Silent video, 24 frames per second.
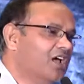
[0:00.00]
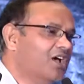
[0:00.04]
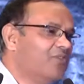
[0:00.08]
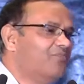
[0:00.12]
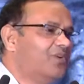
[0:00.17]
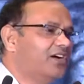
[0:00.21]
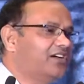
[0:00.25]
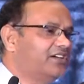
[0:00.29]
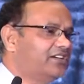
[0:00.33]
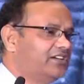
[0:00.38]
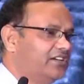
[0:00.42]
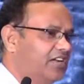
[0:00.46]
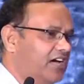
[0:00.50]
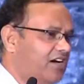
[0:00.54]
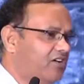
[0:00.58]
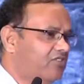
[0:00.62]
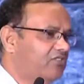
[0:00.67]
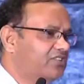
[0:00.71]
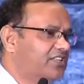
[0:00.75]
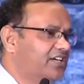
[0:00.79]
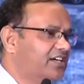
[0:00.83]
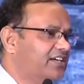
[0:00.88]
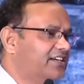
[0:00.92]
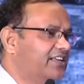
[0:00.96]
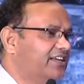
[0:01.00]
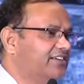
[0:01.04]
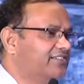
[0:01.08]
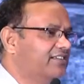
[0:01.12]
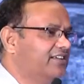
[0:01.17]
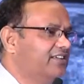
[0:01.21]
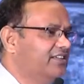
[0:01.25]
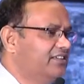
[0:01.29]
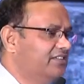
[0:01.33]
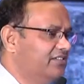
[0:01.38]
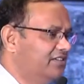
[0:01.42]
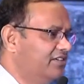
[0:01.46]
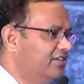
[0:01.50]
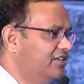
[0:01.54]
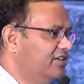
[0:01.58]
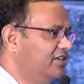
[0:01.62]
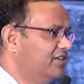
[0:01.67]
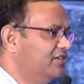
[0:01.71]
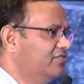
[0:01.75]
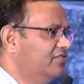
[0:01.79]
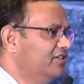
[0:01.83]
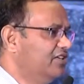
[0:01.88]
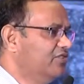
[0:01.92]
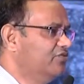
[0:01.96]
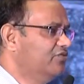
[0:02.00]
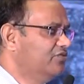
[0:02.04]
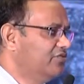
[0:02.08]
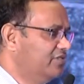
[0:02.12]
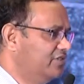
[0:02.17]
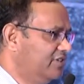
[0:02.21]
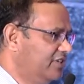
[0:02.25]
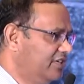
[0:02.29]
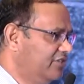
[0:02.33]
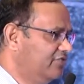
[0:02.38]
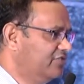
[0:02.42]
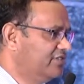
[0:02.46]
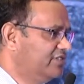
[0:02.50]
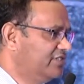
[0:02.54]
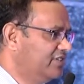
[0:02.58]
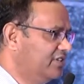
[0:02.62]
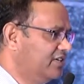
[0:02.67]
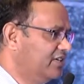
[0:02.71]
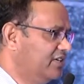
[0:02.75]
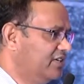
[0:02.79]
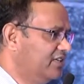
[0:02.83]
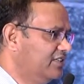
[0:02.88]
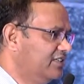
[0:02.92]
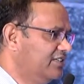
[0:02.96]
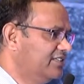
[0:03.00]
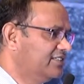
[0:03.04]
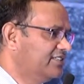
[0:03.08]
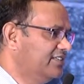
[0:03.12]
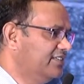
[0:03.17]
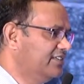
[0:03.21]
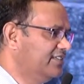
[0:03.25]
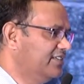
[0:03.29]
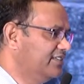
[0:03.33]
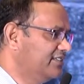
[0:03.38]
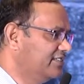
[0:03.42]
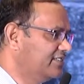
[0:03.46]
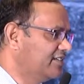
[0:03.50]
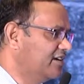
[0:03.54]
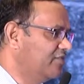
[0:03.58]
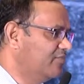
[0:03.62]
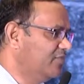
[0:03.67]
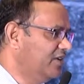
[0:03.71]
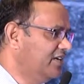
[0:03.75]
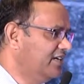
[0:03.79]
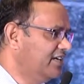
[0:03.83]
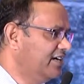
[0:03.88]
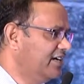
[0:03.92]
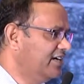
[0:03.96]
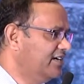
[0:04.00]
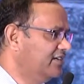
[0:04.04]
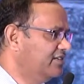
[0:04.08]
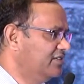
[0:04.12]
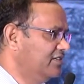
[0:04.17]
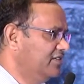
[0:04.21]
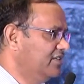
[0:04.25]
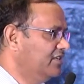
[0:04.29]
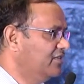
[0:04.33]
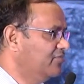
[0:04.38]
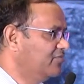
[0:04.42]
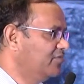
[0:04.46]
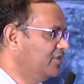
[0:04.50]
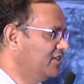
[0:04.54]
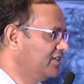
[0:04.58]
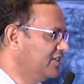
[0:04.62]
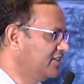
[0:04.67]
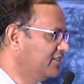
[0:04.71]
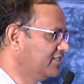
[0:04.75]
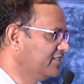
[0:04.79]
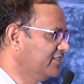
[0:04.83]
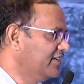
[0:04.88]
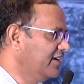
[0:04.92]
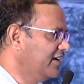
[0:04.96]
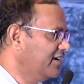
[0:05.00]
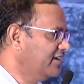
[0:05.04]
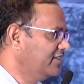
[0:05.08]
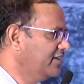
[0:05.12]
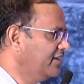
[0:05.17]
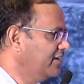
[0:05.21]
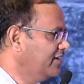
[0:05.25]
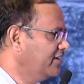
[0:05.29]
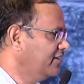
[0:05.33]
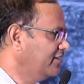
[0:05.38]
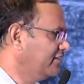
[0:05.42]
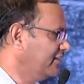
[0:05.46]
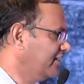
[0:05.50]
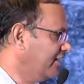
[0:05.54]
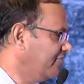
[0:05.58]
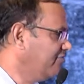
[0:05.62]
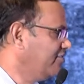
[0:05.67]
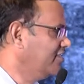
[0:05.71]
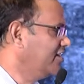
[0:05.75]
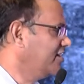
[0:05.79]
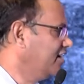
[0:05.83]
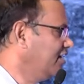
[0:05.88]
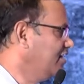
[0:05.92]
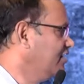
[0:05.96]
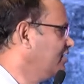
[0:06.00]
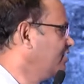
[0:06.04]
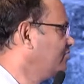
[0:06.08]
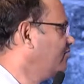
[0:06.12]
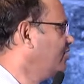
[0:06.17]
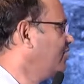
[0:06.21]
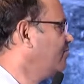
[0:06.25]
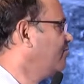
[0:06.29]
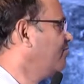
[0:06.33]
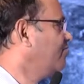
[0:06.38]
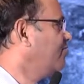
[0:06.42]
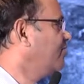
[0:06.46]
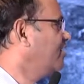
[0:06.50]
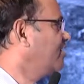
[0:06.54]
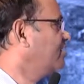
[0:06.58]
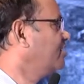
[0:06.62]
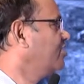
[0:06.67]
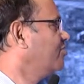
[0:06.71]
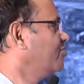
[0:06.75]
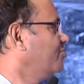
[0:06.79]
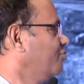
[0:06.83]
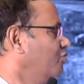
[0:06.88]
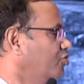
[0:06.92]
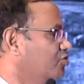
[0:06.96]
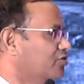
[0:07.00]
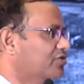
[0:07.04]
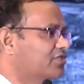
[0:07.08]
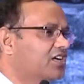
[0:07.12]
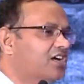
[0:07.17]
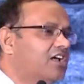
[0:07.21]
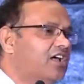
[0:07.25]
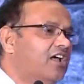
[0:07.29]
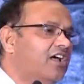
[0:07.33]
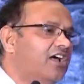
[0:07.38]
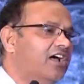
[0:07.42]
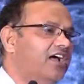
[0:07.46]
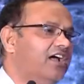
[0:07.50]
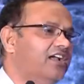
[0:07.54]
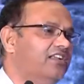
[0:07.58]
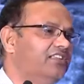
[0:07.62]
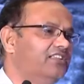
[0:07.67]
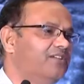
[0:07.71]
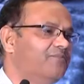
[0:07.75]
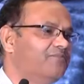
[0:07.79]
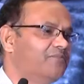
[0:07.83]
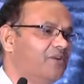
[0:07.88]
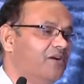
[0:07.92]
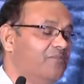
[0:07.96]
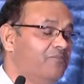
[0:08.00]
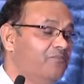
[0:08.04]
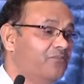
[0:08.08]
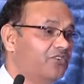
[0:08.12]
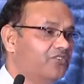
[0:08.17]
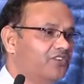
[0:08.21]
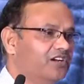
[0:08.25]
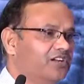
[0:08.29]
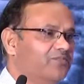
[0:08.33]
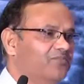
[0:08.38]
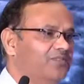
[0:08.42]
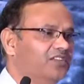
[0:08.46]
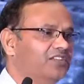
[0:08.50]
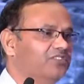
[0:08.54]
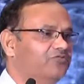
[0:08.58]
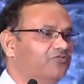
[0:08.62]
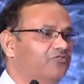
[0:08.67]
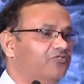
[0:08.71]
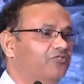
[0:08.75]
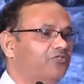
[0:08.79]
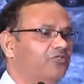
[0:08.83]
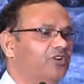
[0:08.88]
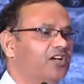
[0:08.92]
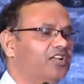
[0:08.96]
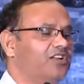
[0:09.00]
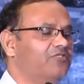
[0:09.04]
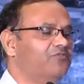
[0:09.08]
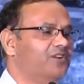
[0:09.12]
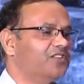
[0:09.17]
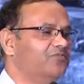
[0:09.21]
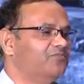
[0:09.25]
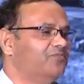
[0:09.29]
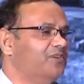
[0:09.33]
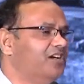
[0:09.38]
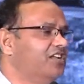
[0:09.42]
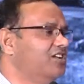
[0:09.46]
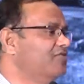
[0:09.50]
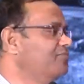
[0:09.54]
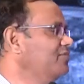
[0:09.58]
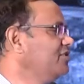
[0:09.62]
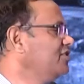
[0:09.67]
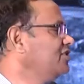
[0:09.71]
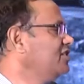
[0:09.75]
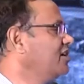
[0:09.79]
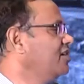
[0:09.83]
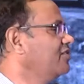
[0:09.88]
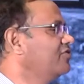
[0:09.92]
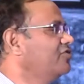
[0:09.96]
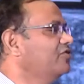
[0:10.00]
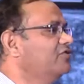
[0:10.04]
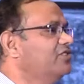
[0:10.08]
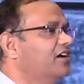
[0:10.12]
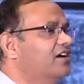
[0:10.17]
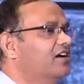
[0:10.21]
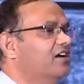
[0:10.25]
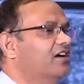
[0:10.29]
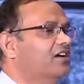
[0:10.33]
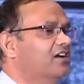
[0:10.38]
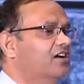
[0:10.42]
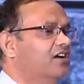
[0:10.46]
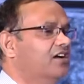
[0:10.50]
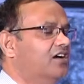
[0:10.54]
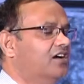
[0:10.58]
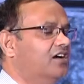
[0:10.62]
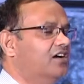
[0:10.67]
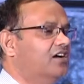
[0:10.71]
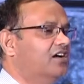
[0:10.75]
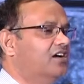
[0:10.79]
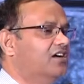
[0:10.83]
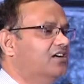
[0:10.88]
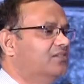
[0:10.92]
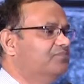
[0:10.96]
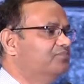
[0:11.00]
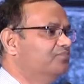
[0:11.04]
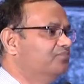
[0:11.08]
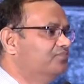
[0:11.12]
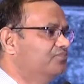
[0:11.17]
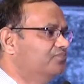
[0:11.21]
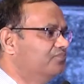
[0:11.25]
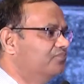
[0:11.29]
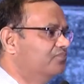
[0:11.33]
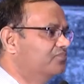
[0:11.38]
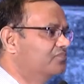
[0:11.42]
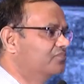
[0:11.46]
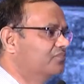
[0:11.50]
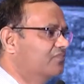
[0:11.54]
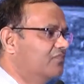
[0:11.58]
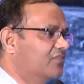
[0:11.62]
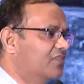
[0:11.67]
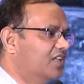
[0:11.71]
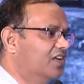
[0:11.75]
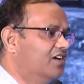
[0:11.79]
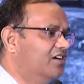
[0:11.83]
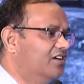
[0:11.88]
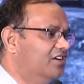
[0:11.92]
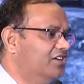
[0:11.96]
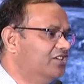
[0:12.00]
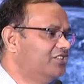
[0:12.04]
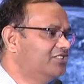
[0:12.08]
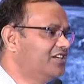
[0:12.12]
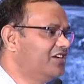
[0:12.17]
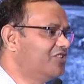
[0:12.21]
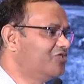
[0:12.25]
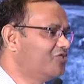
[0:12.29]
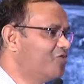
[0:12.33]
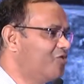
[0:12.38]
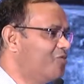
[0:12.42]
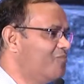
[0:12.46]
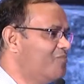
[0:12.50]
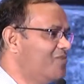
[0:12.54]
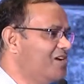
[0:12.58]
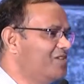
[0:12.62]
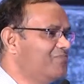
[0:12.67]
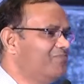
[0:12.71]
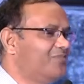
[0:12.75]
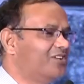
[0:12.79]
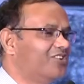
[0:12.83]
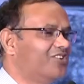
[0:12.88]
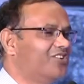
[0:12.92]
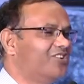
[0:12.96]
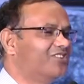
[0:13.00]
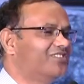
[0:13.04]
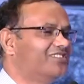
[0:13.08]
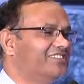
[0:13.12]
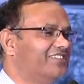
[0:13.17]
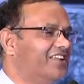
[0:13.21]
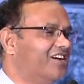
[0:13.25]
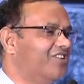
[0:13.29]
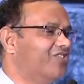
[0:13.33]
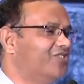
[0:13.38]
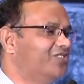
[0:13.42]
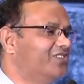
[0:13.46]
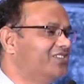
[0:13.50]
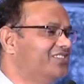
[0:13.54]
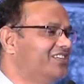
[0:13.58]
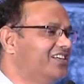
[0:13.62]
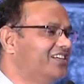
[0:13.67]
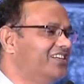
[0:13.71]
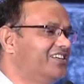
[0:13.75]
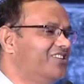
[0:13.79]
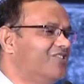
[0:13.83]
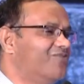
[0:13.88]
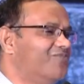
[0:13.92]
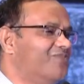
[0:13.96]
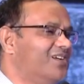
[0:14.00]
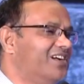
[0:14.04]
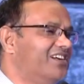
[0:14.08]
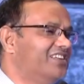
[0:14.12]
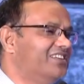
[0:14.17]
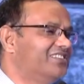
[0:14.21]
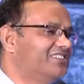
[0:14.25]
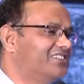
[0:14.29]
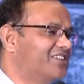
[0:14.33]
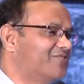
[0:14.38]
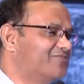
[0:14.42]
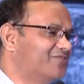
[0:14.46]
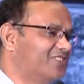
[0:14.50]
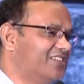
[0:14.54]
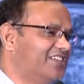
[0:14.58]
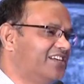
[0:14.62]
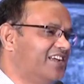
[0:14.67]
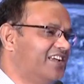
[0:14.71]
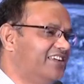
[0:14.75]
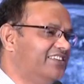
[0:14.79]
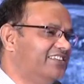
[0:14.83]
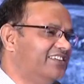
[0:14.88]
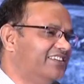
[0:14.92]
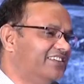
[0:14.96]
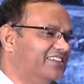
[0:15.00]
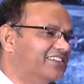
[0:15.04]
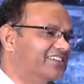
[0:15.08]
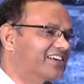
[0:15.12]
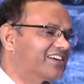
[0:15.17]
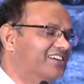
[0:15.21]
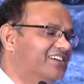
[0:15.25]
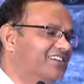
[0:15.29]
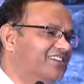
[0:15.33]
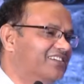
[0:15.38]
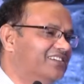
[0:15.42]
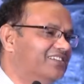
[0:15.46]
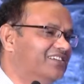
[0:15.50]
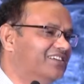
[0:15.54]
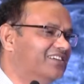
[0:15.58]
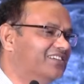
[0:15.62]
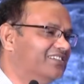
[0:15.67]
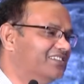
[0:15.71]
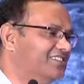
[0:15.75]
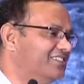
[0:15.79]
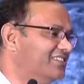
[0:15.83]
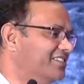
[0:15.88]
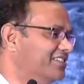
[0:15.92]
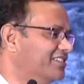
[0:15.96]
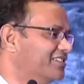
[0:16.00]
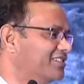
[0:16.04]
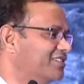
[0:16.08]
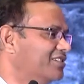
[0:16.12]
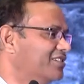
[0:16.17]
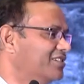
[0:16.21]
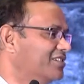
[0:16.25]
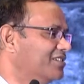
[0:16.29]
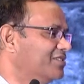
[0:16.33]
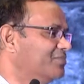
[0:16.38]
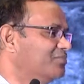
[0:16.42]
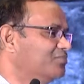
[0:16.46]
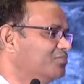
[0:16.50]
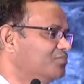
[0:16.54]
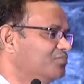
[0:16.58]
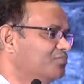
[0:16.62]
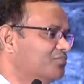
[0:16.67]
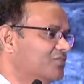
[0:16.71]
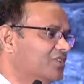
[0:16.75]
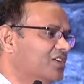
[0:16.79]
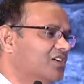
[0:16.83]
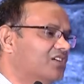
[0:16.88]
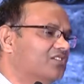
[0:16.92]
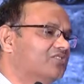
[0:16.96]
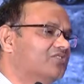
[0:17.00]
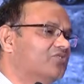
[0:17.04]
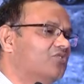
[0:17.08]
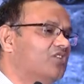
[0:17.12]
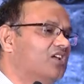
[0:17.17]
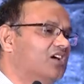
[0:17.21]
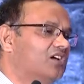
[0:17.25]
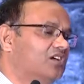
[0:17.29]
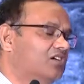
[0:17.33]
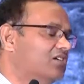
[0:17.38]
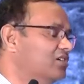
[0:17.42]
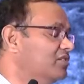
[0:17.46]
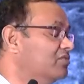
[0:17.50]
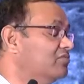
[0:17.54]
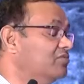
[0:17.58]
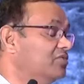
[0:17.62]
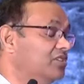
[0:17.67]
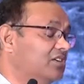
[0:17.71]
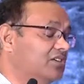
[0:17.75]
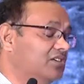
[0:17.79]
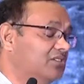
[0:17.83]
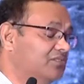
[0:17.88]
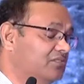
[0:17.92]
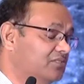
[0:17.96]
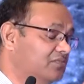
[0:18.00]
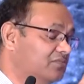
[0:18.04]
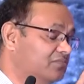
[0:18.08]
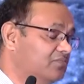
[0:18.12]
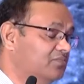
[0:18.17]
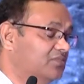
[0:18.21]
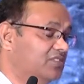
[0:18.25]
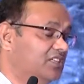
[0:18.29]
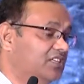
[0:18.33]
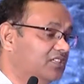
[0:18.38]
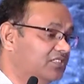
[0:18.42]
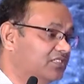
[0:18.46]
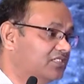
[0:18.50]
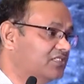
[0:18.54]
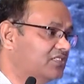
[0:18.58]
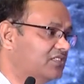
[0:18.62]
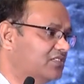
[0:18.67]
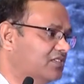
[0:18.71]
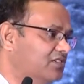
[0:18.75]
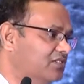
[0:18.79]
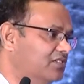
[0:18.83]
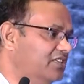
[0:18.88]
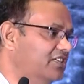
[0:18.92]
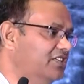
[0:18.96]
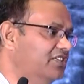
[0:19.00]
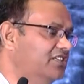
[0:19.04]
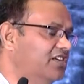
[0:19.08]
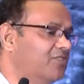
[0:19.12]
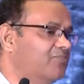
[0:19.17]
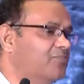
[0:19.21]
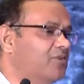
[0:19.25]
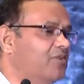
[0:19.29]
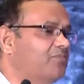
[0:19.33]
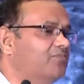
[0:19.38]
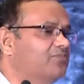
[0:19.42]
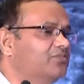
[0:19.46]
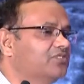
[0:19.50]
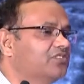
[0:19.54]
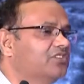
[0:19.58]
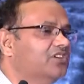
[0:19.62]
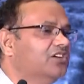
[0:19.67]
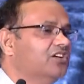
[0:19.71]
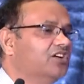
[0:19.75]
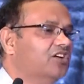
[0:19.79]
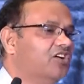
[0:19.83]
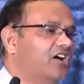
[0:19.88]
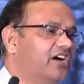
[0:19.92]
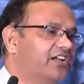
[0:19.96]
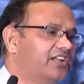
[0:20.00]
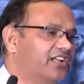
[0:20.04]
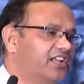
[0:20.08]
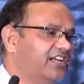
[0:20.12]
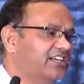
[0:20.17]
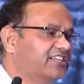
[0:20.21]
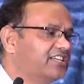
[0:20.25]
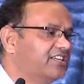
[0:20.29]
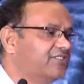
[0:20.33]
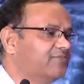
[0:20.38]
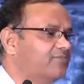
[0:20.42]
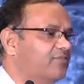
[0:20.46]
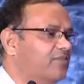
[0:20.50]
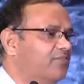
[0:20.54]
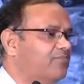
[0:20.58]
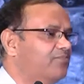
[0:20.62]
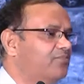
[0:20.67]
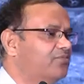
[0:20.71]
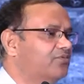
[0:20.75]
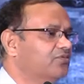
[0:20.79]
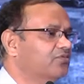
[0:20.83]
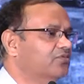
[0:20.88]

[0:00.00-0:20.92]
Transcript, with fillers: But now that actually new new uh, this thing is coming, and if it is there, then definitely it will further boost. And the pump program is very much beneficial to the um, state government because now state government is subsidizing uh, uh this uh, solar this diesel pumps or electric pump